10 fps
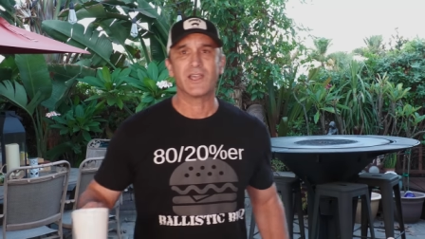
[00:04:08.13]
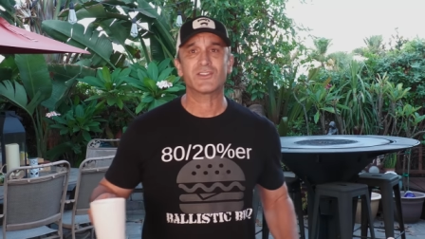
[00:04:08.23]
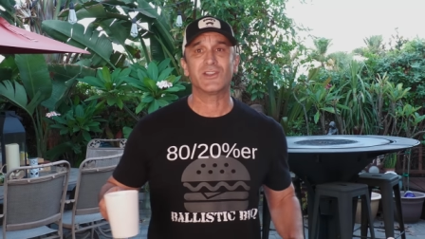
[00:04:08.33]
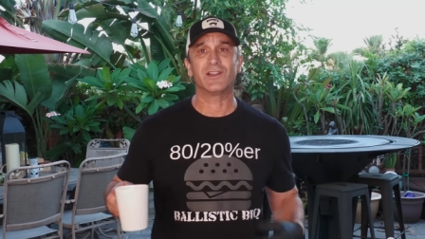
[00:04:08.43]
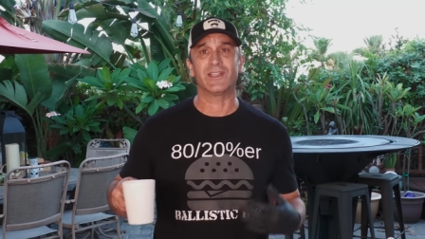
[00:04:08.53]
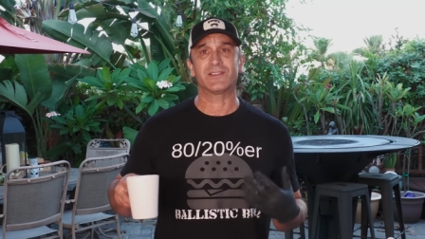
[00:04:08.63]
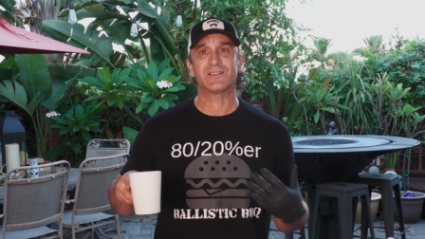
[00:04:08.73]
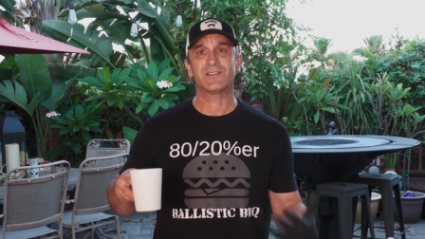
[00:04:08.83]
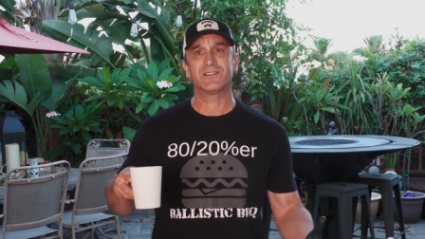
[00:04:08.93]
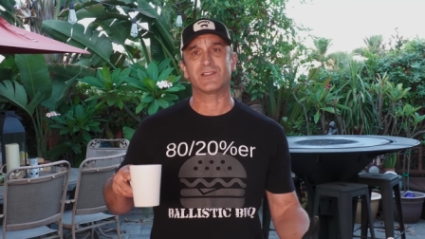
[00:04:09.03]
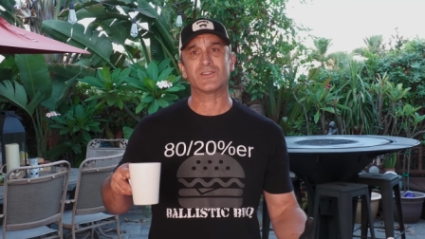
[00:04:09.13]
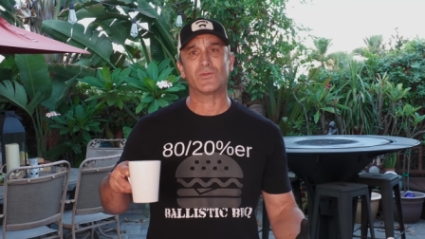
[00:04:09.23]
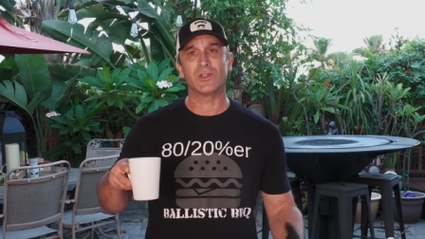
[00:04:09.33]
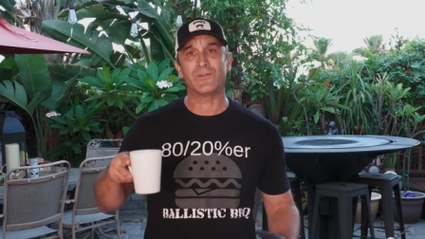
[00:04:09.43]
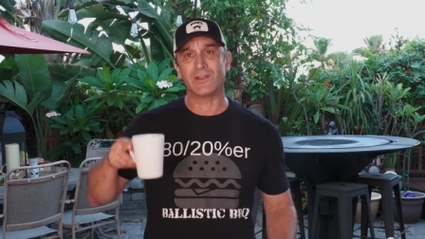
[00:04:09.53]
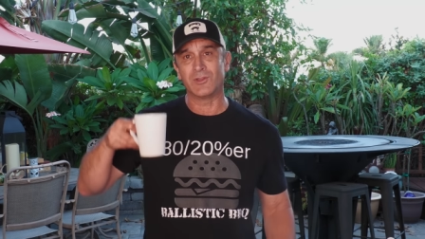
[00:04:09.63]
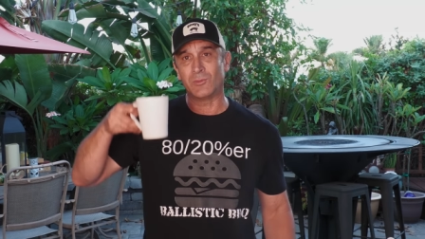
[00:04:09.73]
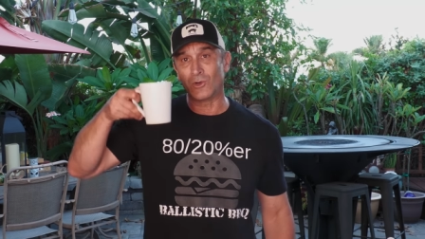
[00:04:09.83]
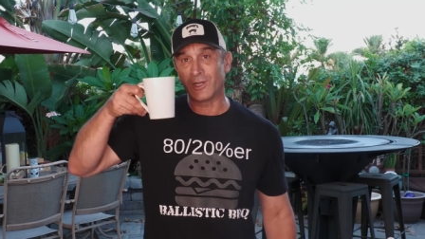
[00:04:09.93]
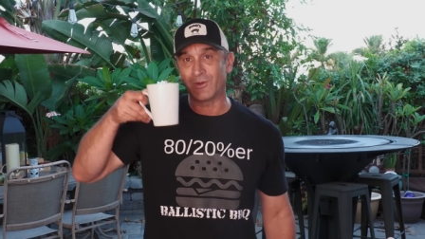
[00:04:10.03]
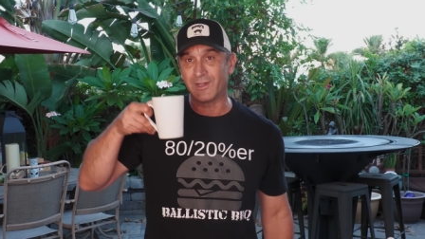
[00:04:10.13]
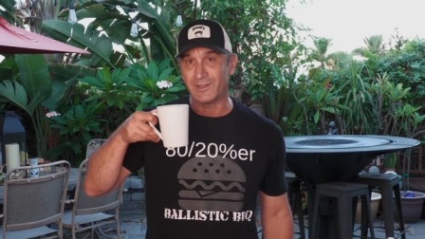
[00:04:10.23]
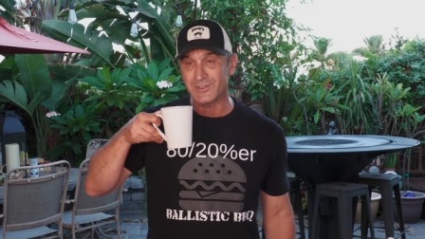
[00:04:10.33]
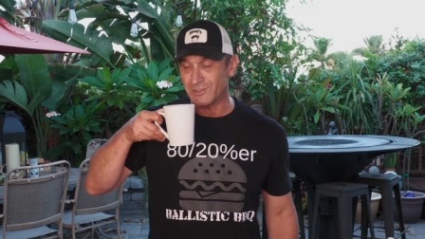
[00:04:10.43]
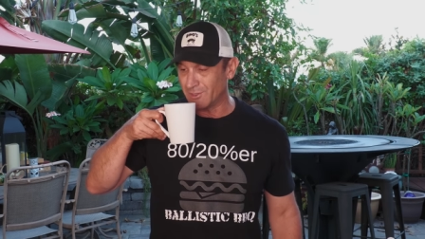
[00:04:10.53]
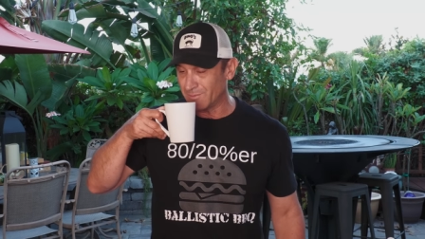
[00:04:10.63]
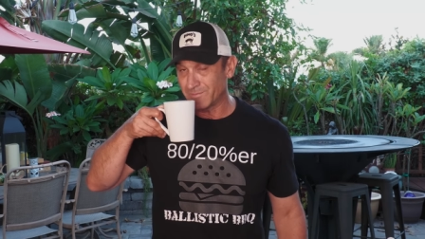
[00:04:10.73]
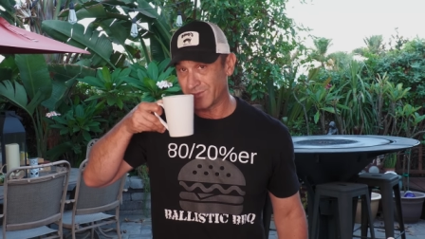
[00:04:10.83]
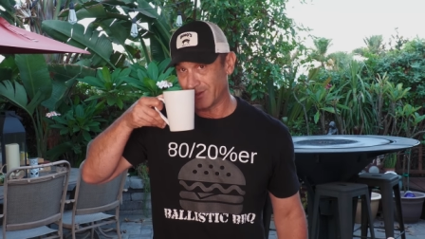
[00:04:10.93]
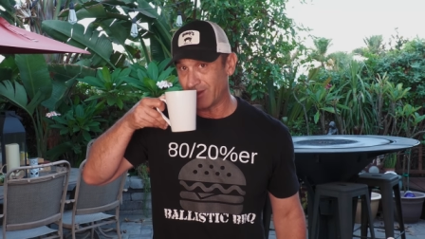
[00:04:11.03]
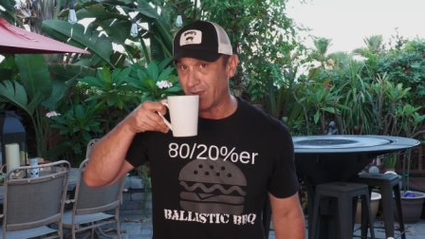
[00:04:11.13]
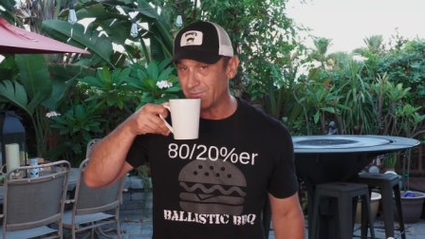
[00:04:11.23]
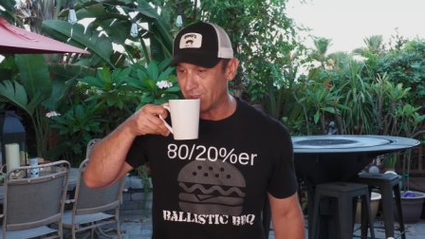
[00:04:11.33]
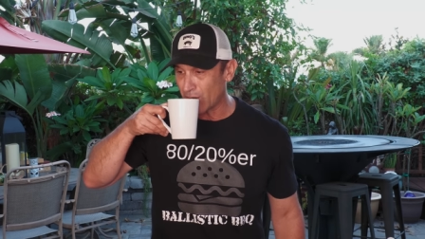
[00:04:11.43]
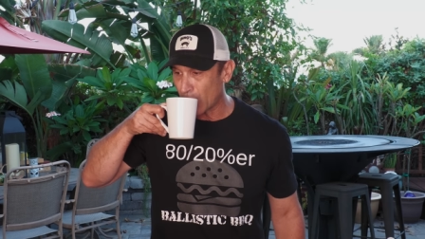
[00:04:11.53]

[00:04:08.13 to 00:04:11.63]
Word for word: actually like 6.45 in the morning right now, so coffee.